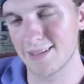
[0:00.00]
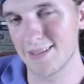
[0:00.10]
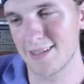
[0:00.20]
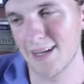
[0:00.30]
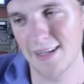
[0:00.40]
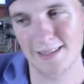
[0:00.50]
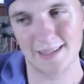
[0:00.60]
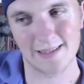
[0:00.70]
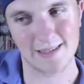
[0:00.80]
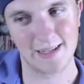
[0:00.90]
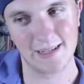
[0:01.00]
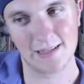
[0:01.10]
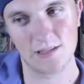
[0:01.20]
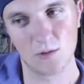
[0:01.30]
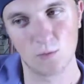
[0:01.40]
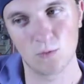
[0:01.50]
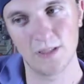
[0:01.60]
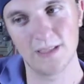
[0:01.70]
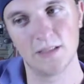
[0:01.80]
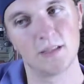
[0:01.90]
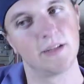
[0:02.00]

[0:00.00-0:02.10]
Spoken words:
Got to take the Saints to win,